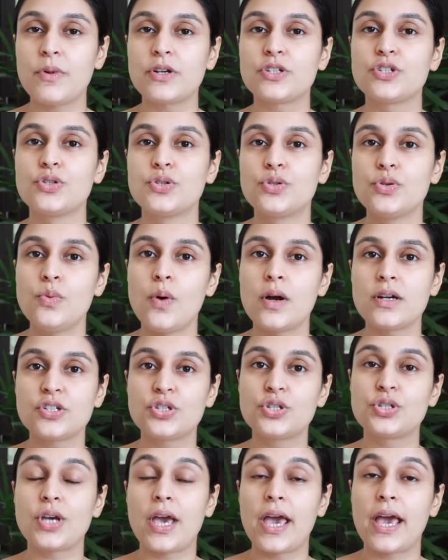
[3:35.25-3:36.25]
But you do want to
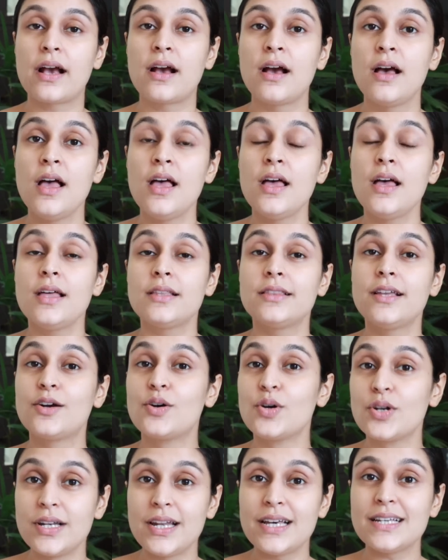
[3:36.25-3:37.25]
shake the
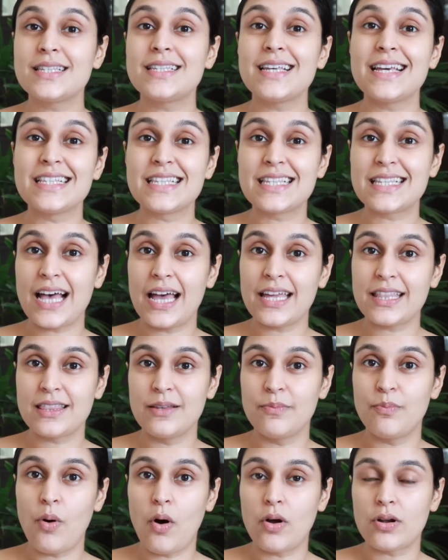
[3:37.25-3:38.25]
goodness inside
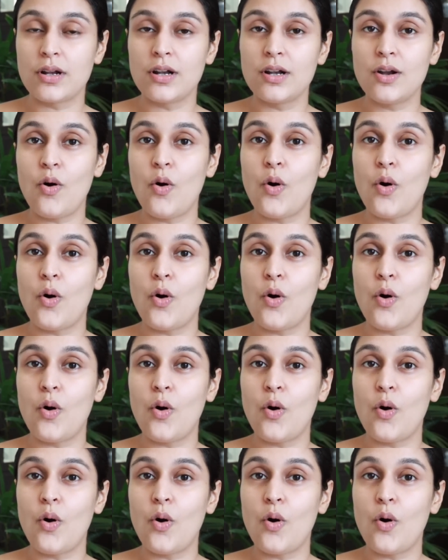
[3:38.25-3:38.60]
the bottle